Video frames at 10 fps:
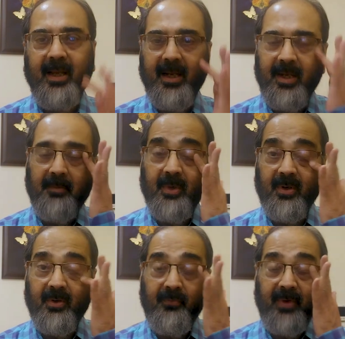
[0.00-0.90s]
n
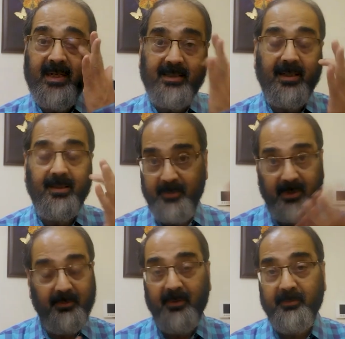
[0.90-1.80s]
number of ways that the
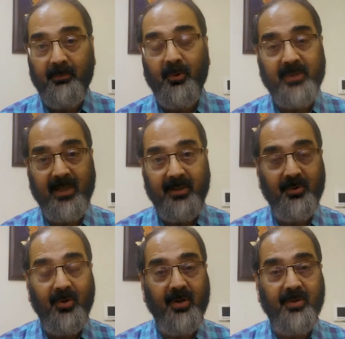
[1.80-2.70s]
people propose, and
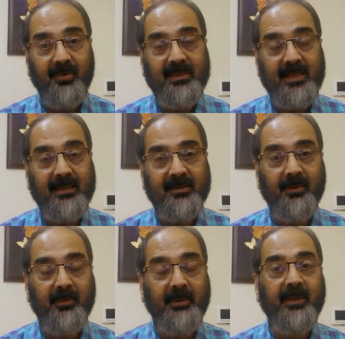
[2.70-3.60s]
you got to reject
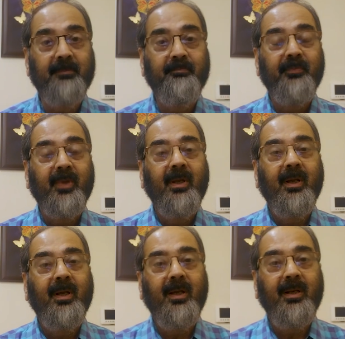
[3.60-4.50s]
or maybe
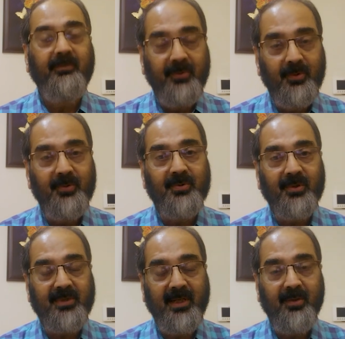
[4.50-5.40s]
refuse
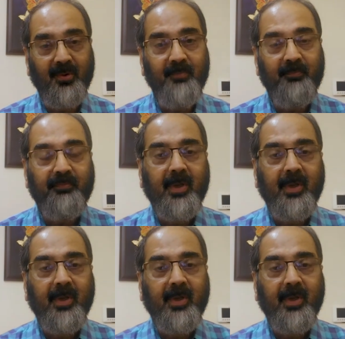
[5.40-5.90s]
or say no.